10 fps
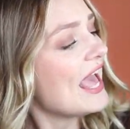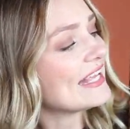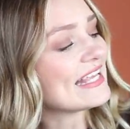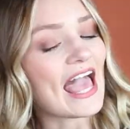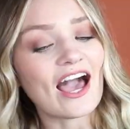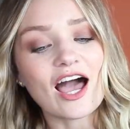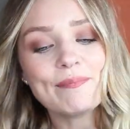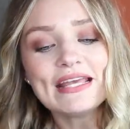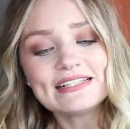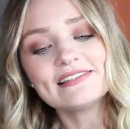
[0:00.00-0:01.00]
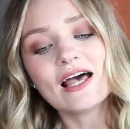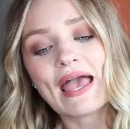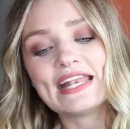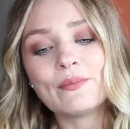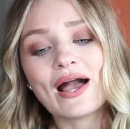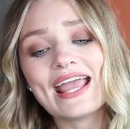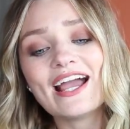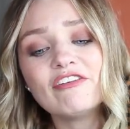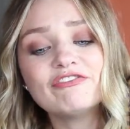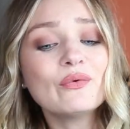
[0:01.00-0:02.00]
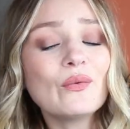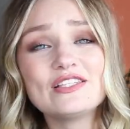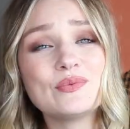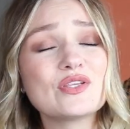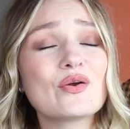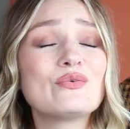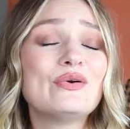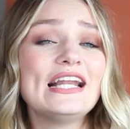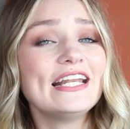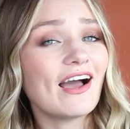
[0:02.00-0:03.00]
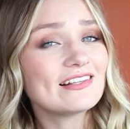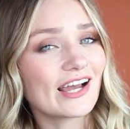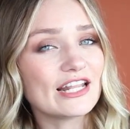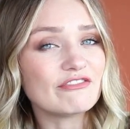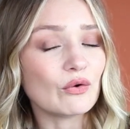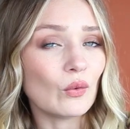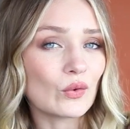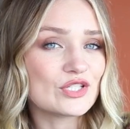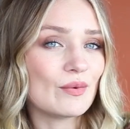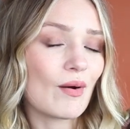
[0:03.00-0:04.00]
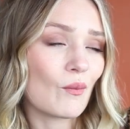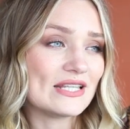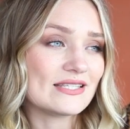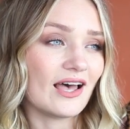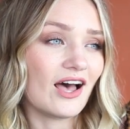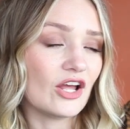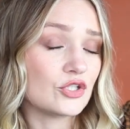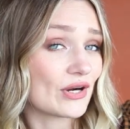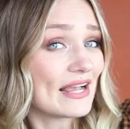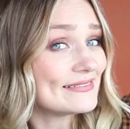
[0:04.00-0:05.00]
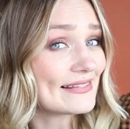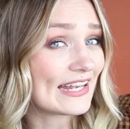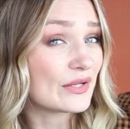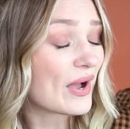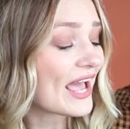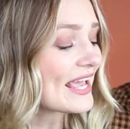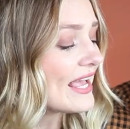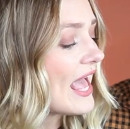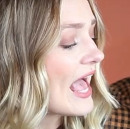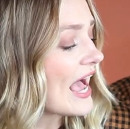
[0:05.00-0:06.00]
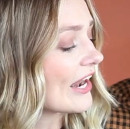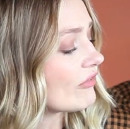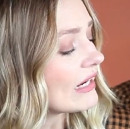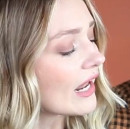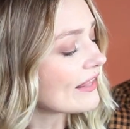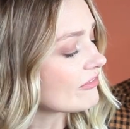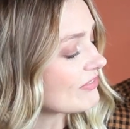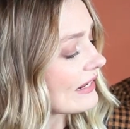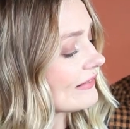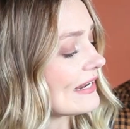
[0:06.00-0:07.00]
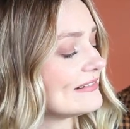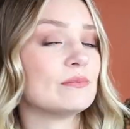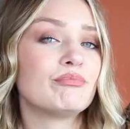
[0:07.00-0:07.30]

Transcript: yeah, I picked this up anyway. I thought this was a really nice kind of autumn winter dress anyway. And I really like the fact that it's the